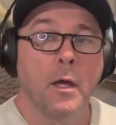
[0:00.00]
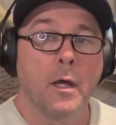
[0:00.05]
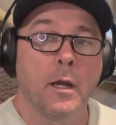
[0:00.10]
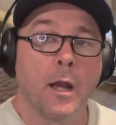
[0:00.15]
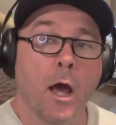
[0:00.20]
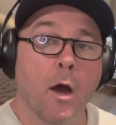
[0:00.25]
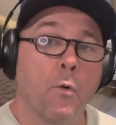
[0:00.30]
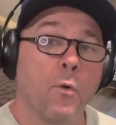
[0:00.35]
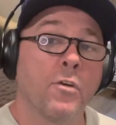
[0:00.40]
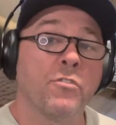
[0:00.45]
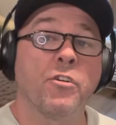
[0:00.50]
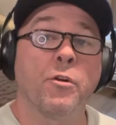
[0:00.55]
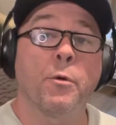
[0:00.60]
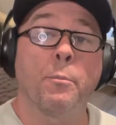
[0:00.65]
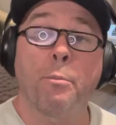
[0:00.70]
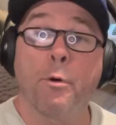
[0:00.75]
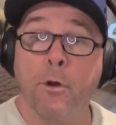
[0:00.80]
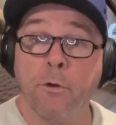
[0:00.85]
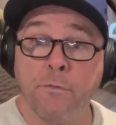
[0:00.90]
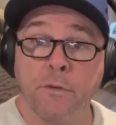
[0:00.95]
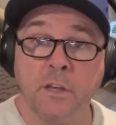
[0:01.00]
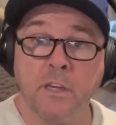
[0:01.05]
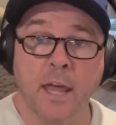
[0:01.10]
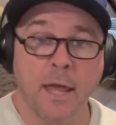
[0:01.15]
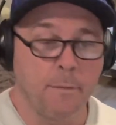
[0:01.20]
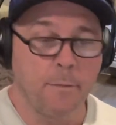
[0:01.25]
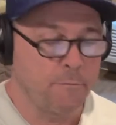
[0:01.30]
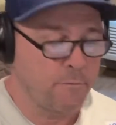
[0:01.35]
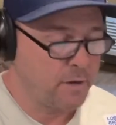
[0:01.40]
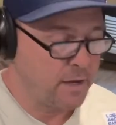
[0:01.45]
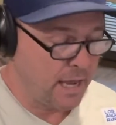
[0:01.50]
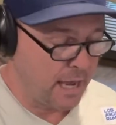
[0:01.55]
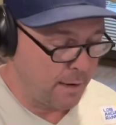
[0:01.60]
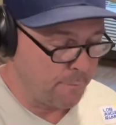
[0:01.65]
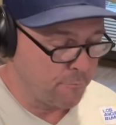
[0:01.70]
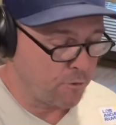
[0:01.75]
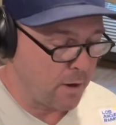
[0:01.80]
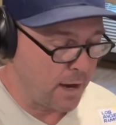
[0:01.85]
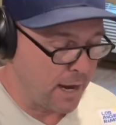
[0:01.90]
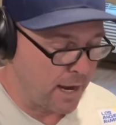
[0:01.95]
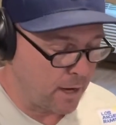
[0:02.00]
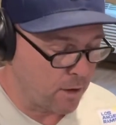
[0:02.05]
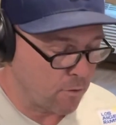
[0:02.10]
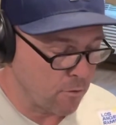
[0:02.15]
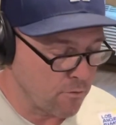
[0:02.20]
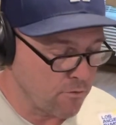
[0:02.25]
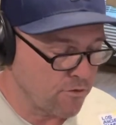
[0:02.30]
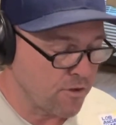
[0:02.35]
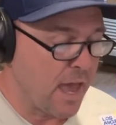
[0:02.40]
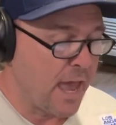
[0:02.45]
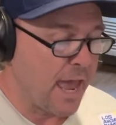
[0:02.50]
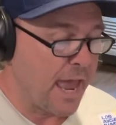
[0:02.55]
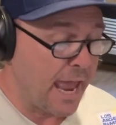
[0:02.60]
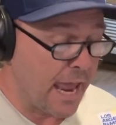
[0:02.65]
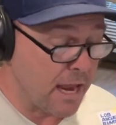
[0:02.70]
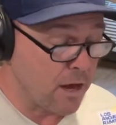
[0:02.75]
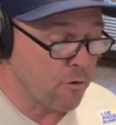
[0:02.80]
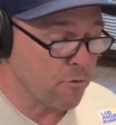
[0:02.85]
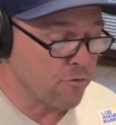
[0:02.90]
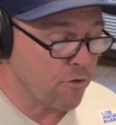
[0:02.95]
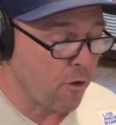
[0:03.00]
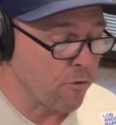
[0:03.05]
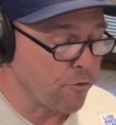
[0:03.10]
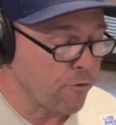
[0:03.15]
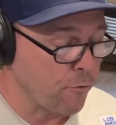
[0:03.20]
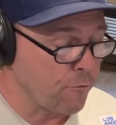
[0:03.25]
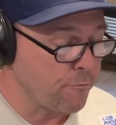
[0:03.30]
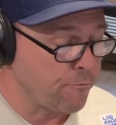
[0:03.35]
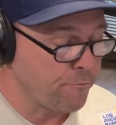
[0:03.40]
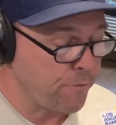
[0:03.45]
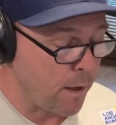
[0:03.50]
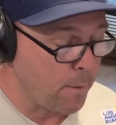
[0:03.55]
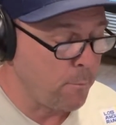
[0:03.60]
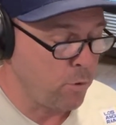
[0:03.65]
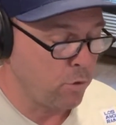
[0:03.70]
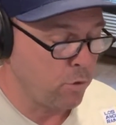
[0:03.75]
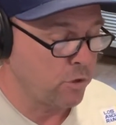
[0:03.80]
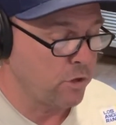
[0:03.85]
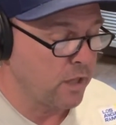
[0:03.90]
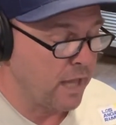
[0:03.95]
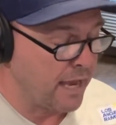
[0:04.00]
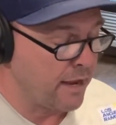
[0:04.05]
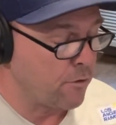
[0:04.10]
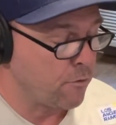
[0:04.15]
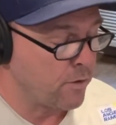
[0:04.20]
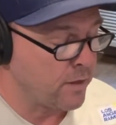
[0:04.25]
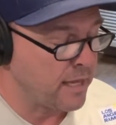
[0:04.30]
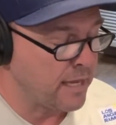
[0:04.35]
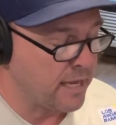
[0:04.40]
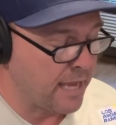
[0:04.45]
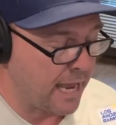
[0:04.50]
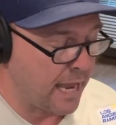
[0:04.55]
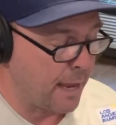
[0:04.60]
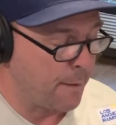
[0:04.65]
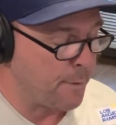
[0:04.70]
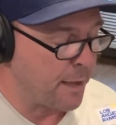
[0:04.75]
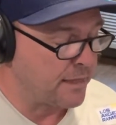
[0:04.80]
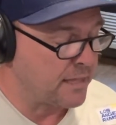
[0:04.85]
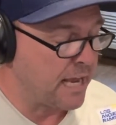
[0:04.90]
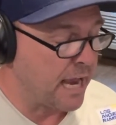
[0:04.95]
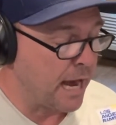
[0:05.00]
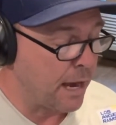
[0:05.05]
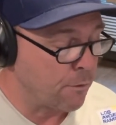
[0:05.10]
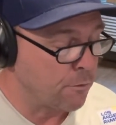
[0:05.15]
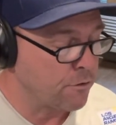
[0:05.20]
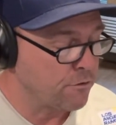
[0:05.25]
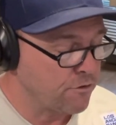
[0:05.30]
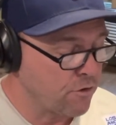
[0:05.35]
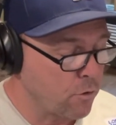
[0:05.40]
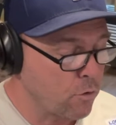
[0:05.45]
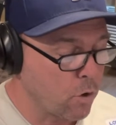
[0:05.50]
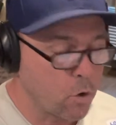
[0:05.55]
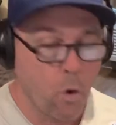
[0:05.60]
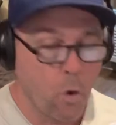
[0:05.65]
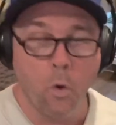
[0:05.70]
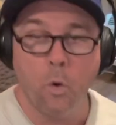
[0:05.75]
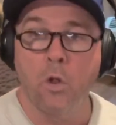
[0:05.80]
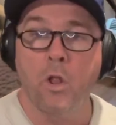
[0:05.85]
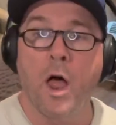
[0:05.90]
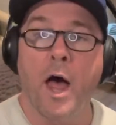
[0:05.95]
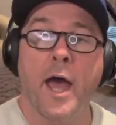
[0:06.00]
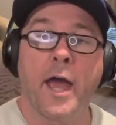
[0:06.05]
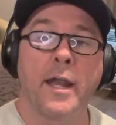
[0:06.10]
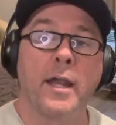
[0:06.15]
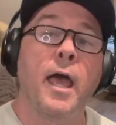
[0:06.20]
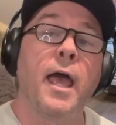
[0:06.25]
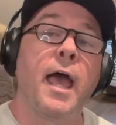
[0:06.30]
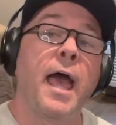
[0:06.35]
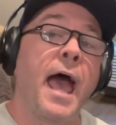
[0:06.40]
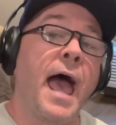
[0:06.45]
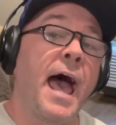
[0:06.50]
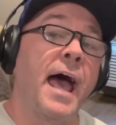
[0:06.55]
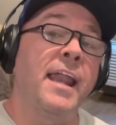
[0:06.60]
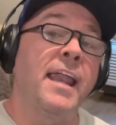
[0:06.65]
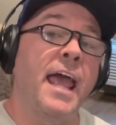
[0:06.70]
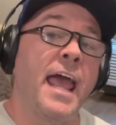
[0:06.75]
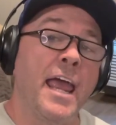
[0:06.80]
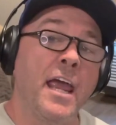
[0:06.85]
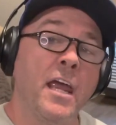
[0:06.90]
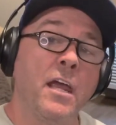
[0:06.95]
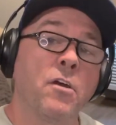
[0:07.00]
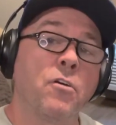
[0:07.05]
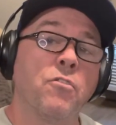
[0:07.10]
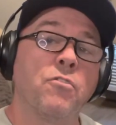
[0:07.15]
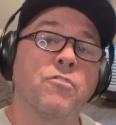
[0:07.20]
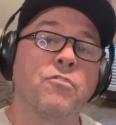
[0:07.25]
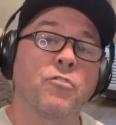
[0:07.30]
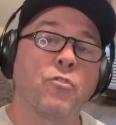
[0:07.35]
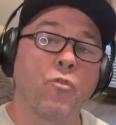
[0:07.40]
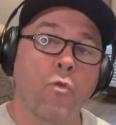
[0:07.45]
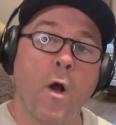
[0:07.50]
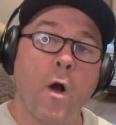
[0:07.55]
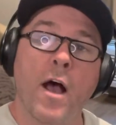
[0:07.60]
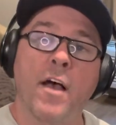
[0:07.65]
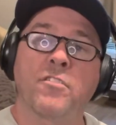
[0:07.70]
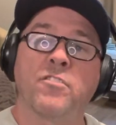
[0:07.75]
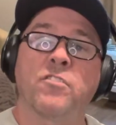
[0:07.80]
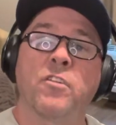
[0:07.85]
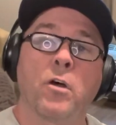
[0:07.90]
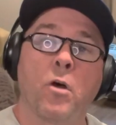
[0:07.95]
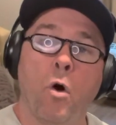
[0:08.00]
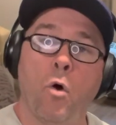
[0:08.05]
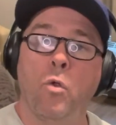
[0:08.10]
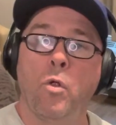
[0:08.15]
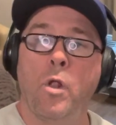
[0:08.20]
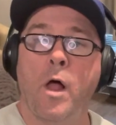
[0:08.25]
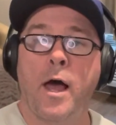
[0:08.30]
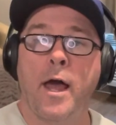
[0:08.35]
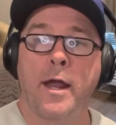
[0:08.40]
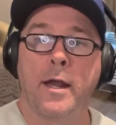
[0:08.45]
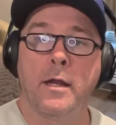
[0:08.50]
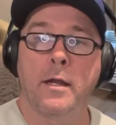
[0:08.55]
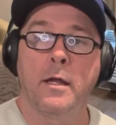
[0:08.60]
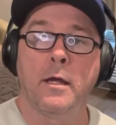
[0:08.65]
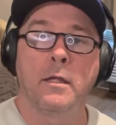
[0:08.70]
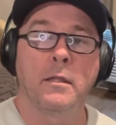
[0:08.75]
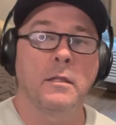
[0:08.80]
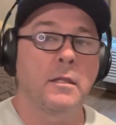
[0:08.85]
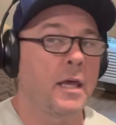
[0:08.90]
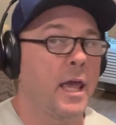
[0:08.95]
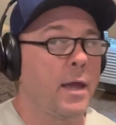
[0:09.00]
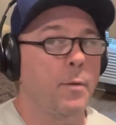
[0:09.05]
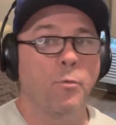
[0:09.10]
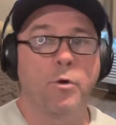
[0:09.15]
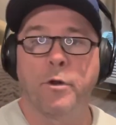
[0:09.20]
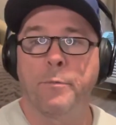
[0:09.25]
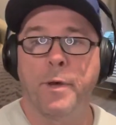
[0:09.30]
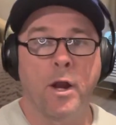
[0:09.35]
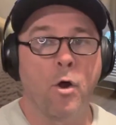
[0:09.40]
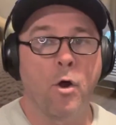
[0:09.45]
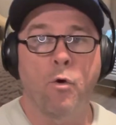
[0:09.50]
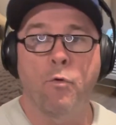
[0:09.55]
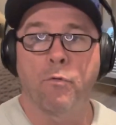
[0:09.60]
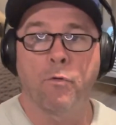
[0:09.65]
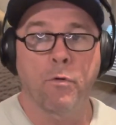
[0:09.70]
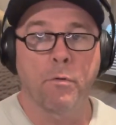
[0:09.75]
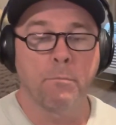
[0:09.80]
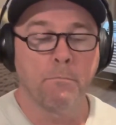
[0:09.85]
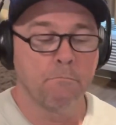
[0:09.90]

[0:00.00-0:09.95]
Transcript: Now, it wasn't a perfect game, game for Akers. Akers also fumbled later in the game at the Arizona goal line. Had Akers crossed the goal line, the game would have been over.